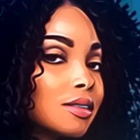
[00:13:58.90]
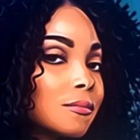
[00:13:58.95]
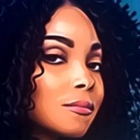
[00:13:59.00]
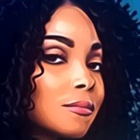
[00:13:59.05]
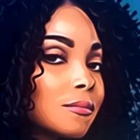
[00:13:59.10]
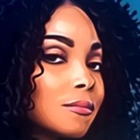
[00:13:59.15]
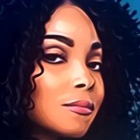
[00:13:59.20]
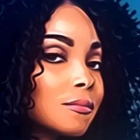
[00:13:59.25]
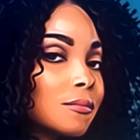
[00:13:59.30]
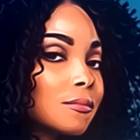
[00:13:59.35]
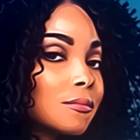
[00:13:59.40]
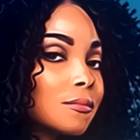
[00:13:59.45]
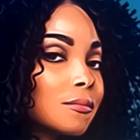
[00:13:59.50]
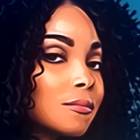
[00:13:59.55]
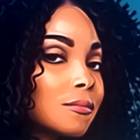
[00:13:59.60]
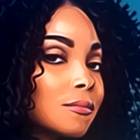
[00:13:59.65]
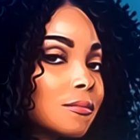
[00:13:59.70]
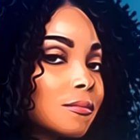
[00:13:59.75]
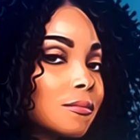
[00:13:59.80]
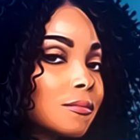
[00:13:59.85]
I can
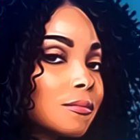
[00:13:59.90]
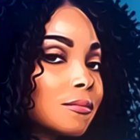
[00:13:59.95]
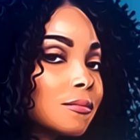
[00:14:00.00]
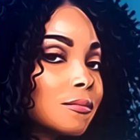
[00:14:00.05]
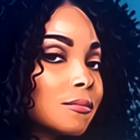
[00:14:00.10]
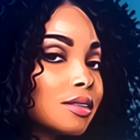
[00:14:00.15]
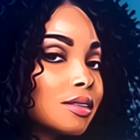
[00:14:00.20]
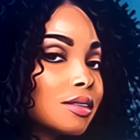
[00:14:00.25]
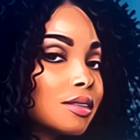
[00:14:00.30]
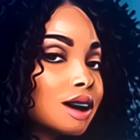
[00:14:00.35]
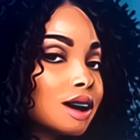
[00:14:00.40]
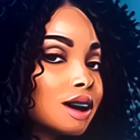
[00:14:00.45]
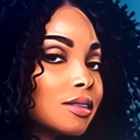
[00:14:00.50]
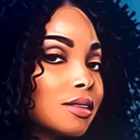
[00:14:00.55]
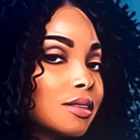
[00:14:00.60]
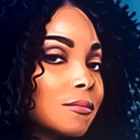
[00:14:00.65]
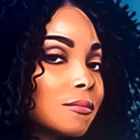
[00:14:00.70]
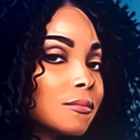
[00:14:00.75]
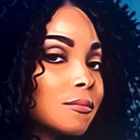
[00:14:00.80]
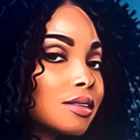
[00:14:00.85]
see it. But
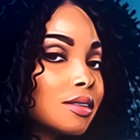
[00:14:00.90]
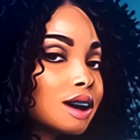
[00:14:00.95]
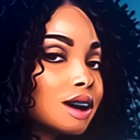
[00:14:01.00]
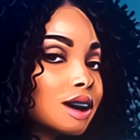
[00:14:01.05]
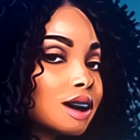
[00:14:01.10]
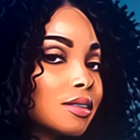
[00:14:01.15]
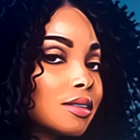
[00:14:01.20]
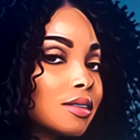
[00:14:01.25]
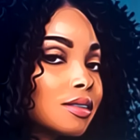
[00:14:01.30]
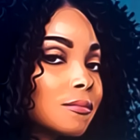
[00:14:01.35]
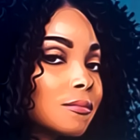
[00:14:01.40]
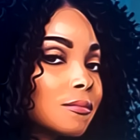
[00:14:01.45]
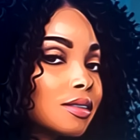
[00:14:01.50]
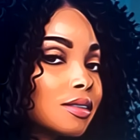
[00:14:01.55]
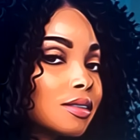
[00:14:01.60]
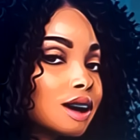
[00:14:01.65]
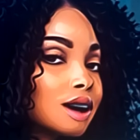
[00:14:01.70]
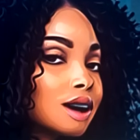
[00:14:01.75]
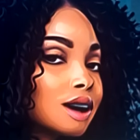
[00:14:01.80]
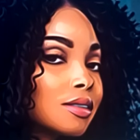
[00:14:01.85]
he's saying whatever
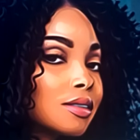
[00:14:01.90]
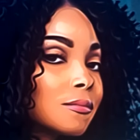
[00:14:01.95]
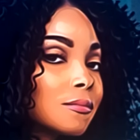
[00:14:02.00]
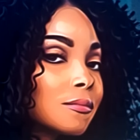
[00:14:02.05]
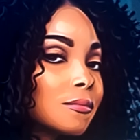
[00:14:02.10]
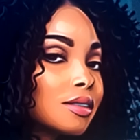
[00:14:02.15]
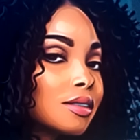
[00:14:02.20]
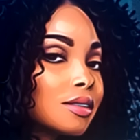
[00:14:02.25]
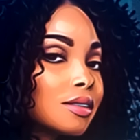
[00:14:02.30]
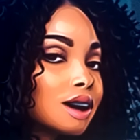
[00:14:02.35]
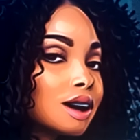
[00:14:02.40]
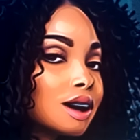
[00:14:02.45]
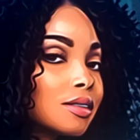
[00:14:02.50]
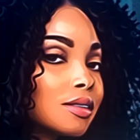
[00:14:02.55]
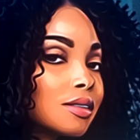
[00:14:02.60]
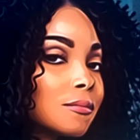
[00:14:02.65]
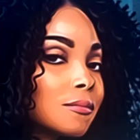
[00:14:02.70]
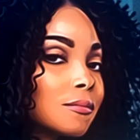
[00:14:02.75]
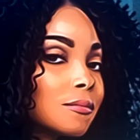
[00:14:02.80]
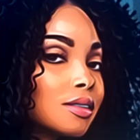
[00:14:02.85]
to appease Becca
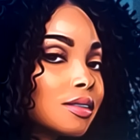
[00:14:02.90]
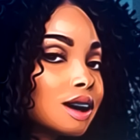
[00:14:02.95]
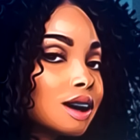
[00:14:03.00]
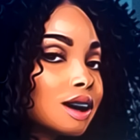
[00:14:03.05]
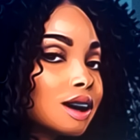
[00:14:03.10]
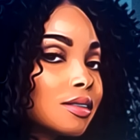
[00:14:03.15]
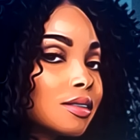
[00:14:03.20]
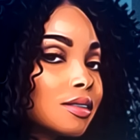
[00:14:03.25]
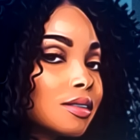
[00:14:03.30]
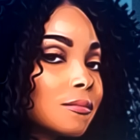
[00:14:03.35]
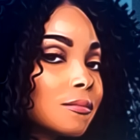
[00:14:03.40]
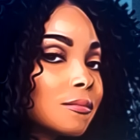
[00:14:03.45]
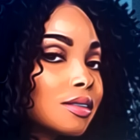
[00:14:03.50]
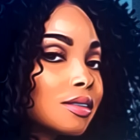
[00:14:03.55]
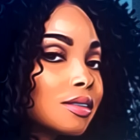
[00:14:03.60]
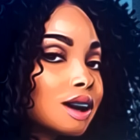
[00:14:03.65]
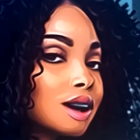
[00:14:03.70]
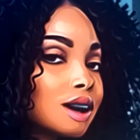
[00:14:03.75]
and Dr. Pia. He's a people